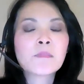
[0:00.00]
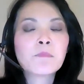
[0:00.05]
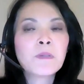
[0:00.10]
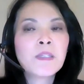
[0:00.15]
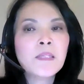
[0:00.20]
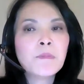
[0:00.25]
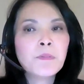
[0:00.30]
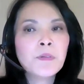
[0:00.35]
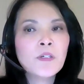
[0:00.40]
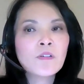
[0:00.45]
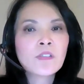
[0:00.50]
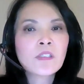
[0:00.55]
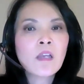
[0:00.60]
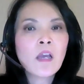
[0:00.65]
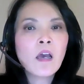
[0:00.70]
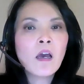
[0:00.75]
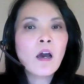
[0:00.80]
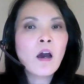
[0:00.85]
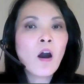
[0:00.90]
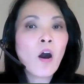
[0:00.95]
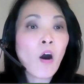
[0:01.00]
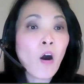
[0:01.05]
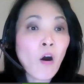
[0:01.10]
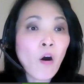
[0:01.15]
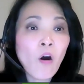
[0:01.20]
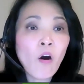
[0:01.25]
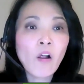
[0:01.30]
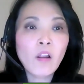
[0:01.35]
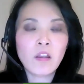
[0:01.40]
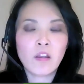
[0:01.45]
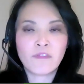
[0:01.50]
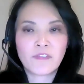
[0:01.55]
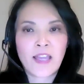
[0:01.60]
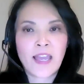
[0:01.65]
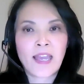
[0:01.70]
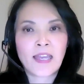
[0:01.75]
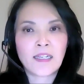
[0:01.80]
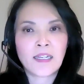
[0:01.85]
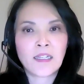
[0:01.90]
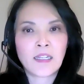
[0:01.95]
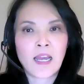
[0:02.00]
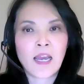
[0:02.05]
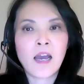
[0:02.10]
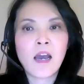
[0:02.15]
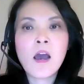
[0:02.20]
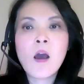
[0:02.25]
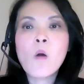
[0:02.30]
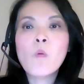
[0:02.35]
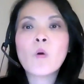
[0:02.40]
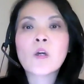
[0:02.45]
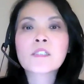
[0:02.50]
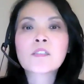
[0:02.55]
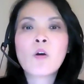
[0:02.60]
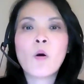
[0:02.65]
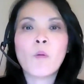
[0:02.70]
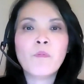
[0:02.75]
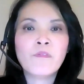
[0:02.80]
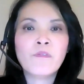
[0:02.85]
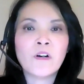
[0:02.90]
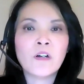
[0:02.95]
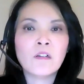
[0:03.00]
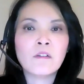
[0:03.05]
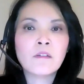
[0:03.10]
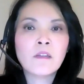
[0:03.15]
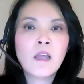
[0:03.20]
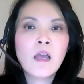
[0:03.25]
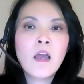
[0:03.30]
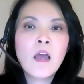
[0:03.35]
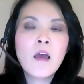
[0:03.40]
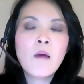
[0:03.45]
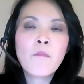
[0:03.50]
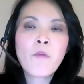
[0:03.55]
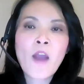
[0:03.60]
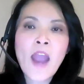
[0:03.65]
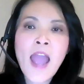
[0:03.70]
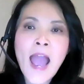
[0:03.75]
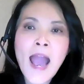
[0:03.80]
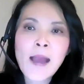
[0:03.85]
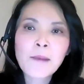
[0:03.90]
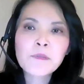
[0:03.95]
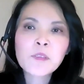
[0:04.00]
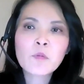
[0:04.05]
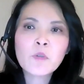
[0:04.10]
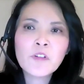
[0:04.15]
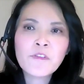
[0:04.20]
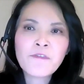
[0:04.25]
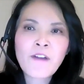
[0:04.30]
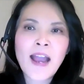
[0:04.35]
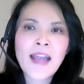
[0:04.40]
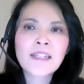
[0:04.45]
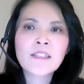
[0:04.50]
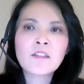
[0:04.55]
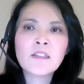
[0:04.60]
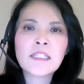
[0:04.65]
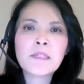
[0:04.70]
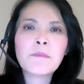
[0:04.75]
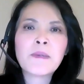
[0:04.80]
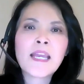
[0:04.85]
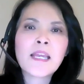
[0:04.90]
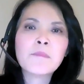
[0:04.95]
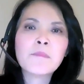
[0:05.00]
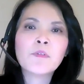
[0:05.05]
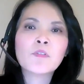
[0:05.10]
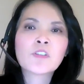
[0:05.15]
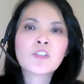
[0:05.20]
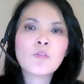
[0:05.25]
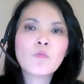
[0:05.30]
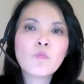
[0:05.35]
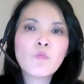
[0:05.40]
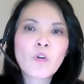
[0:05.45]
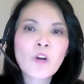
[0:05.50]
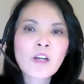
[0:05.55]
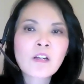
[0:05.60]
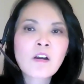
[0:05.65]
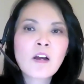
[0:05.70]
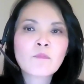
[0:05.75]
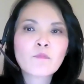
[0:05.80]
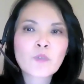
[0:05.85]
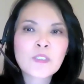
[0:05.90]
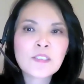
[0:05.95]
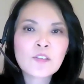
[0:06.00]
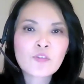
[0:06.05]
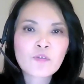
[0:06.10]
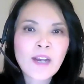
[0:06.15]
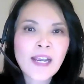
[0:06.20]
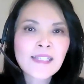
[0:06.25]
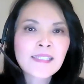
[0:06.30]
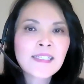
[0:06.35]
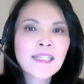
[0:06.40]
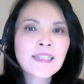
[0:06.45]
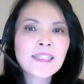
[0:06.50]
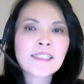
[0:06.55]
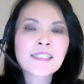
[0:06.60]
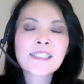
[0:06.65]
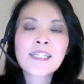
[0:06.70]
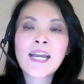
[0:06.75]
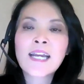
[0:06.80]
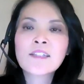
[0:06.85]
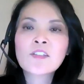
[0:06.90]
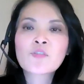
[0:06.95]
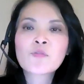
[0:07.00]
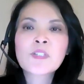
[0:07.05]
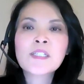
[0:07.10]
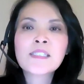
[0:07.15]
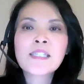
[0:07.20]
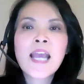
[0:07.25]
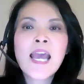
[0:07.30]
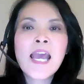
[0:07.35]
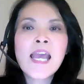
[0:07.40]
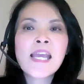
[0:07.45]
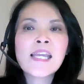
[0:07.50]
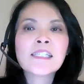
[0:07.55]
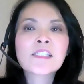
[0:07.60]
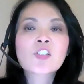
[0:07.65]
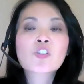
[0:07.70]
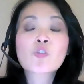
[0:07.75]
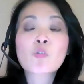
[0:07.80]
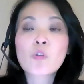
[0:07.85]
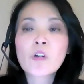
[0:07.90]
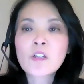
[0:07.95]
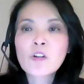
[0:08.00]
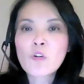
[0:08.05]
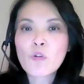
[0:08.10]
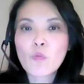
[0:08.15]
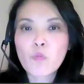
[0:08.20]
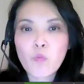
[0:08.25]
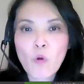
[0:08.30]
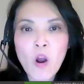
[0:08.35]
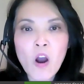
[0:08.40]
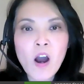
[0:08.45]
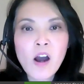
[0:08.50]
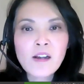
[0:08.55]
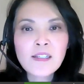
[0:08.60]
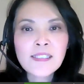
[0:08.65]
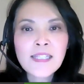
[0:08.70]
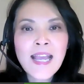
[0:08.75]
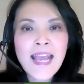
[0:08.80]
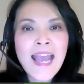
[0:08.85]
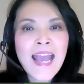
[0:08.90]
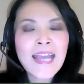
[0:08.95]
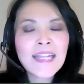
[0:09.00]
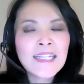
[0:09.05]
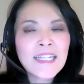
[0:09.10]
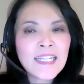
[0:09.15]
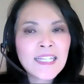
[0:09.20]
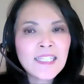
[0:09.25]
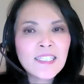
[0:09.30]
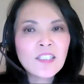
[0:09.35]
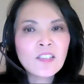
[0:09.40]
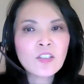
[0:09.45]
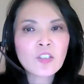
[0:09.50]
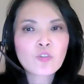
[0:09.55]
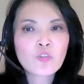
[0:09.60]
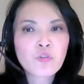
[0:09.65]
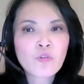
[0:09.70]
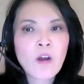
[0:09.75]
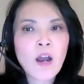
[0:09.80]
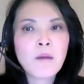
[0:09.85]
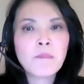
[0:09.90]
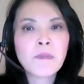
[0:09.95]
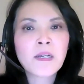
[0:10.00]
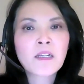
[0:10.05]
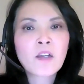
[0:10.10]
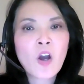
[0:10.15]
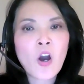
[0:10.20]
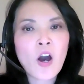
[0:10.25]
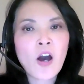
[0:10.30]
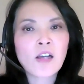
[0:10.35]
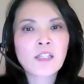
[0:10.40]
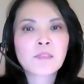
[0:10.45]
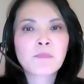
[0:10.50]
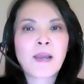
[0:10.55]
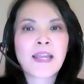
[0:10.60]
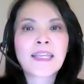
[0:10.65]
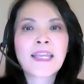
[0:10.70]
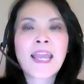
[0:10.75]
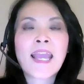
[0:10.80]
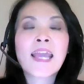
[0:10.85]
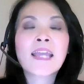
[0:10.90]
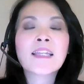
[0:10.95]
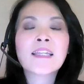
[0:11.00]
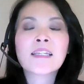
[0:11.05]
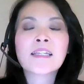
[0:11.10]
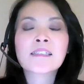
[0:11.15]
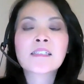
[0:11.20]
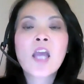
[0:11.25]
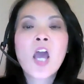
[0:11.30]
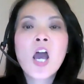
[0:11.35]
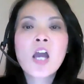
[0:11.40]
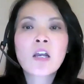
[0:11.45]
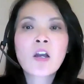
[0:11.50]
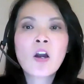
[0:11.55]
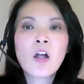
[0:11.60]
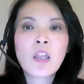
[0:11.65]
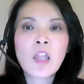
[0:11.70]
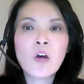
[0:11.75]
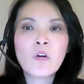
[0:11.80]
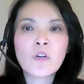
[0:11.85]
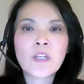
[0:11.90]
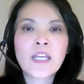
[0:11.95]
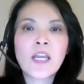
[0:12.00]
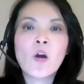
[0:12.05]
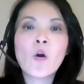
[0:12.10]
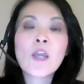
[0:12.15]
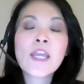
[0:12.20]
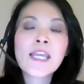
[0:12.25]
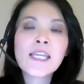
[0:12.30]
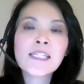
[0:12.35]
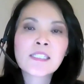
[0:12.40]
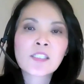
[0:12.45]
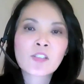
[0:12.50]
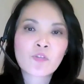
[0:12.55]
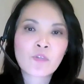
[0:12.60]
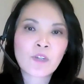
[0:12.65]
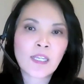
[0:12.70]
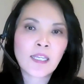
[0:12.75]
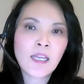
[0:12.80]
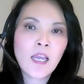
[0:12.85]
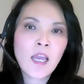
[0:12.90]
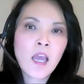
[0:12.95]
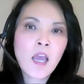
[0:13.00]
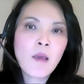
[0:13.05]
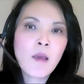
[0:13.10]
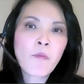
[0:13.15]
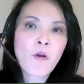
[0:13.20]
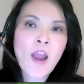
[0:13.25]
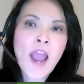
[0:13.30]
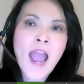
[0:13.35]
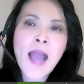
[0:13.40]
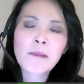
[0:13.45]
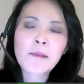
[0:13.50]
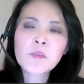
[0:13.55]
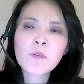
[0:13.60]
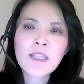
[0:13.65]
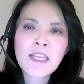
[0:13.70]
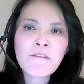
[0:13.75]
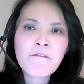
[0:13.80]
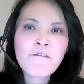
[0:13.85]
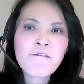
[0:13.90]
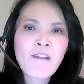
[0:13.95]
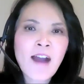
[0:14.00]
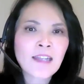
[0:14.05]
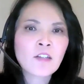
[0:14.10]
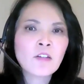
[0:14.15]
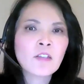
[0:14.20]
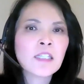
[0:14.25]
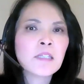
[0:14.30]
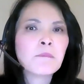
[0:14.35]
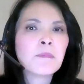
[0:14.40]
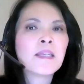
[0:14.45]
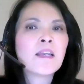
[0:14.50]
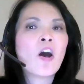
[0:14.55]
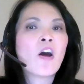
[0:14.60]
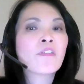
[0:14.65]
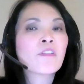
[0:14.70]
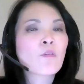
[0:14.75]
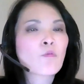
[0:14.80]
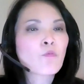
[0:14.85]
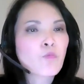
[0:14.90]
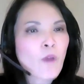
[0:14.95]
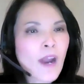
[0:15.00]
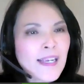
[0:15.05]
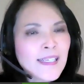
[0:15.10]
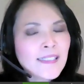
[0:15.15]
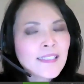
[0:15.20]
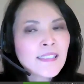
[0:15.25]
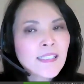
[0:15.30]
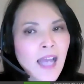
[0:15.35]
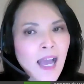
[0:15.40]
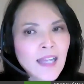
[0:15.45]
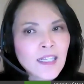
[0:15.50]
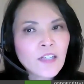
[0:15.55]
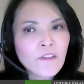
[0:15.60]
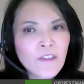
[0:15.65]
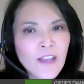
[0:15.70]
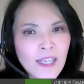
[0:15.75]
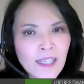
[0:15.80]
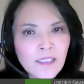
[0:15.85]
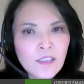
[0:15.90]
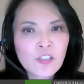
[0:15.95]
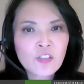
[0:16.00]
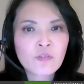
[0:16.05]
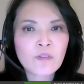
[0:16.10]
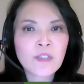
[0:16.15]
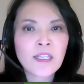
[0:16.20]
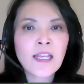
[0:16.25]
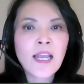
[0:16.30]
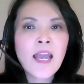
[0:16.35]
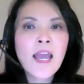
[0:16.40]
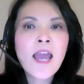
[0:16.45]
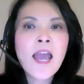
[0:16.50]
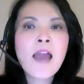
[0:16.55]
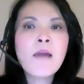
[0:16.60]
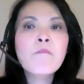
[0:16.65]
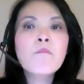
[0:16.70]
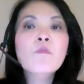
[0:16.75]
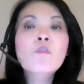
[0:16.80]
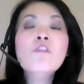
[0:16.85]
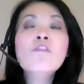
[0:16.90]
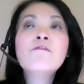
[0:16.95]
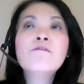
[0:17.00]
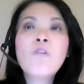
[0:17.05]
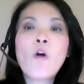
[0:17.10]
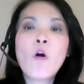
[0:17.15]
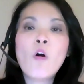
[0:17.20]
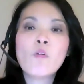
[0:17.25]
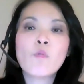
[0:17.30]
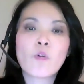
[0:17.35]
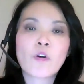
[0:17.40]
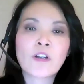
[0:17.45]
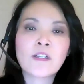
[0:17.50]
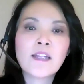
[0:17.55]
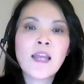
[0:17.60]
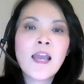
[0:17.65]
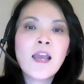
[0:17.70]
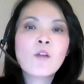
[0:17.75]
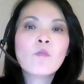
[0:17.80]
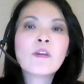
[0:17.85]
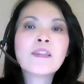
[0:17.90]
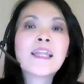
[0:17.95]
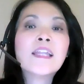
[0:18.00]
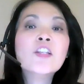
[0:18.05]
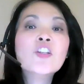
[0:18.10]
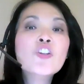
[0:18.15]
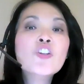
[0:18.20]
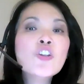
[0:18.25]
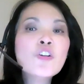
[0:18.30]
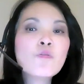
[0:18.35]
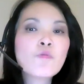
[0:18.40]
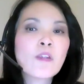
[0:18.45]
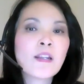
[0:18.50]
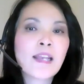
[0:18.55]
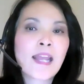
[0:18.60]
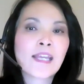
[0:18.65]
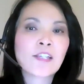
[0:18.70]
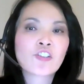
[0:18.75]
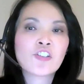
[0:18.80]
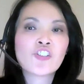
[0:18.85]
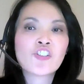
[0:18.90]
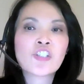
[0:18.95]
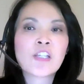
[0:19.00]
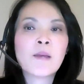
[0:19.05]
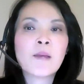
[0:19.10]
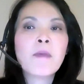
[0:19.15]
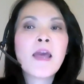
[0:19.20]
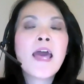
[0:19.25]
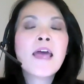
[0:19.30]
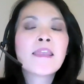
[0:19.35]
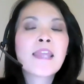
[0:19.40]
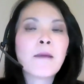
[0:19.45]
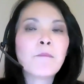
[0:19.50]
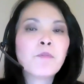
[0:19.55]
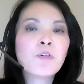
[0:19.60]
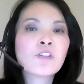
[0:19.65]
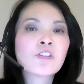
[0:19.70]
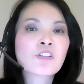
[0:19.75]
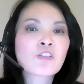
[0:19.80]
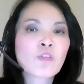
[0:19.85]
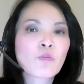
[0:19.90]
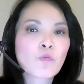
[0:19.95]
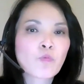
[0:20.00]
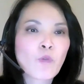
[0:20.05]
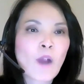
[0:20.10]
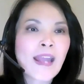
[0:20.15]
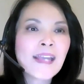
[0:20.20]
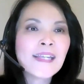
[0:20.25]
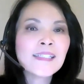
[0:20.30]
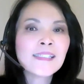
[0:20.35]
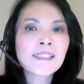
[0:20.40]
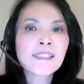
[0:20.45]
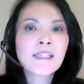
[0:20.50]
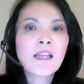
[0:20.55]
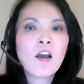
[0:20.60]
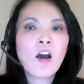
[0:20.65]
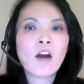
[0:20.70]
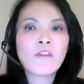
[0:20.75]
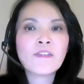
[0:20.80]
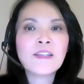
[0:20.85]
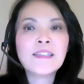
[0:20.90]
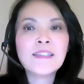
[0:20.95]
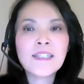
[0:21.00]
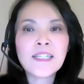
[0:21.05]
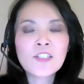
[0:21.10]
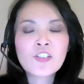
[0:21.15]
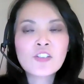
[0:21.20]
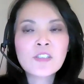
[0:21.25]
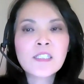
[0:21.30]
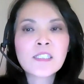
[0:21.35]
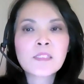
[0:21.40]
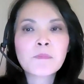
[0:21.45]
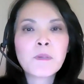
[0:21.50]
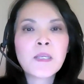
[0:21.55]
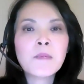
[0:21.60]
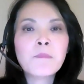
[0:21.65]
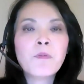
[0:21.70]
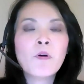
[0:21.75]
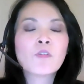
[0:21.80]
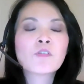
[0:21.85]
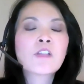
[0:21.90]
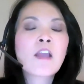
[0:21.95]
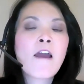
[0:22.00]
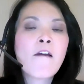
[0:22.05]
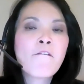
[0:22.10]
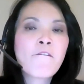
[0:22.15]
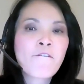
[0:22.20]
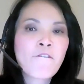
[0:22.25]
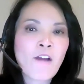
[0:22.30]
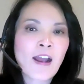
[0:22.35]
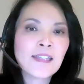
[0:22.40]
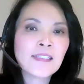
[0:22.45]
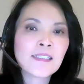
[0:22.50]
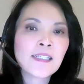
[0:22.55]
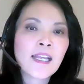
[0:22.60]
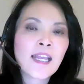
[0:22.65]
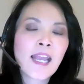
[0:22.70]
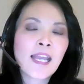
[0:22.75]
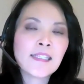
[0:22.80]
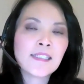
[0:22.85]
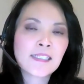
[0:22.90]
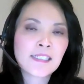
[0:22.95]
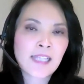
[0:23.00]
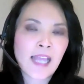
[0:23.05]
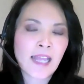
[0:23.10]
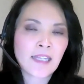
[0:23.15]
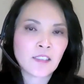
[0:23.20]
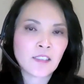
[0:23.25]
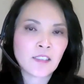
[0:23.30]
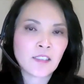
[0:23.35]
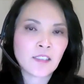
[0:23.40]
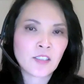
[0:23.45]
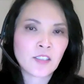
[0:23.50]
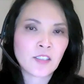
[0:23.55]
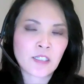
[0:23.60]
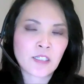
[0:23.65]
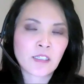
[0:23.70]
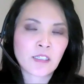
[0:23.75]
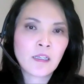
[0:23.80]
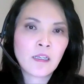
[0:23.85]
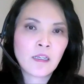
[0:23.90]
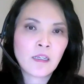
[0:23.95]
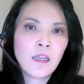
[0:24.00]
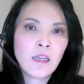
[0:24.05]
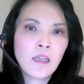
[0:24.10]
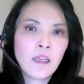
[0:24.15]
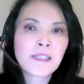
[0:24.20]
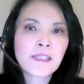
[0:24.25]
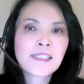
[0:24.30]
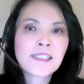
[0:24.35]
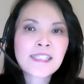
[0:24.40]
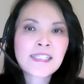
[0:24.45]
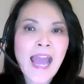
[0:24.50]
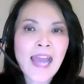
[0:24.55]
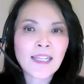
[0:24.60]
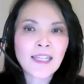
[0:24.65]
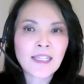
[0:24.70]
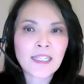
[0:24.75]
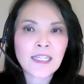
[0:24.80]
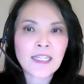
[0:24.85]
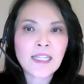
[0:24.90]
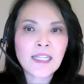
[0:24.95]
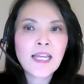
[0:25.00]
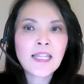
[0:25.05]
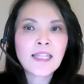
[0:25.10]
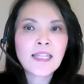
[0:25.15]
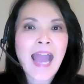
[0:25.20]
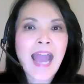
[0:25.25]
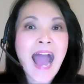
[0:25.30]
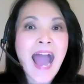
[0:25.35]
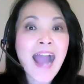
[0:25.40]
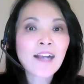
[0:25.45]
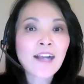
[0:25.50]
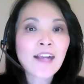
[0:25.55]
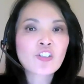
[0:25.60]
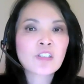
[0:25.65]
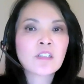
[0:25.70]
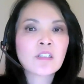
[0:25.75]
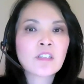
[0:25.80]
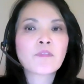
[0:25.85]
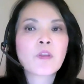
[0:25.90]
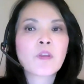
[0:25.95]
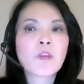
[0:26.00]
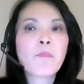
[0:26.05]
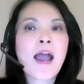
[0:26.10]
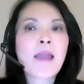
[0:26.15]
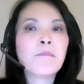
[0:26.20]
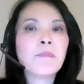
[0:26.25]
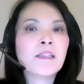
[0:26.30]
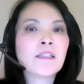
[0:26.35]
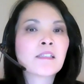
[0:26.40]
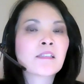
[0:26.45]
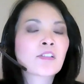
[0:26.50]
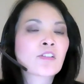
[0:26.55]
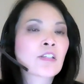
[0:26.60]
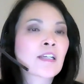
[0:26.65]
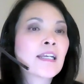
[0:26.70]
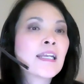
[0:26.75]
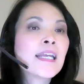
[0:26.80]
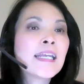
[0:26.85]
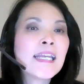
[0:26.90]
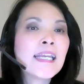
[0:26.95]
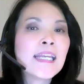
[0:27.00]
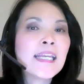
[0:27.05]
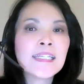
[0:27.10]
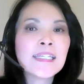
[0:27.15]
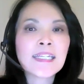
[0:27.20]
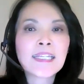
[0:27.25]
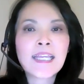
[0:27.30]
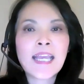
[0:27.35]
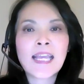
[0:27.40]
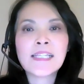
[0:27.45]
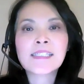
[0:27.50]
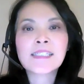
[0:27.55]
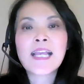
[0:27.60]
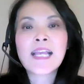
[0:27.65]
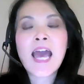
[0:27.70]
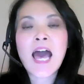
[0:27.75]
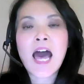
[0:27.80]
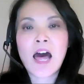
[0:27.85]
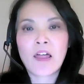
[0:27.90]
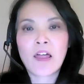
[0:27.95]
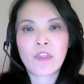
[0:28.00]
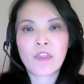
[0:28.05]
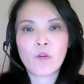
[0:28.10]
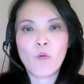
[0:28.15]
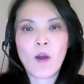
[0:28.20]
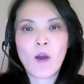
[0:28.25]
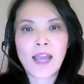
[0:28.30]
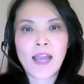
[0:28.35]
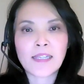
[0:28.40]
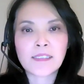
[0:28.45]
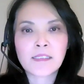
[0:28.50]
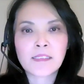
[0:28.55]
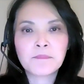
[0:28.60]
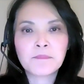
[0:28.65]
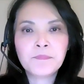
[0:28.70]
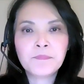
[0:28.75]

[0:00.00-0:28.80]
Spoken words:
peoples, all of Canada was hopeful. Perhaps we'll finally be able to work on redressing this country's historical wrongs and heal the trauma caused by Canada's colonial history. Perhaps we can finally be on the right side of history and move forward with a new relationship that puts the rights of Indigenous peoples front and center. But sadly, the action of the Prime Minister indicates otherwise.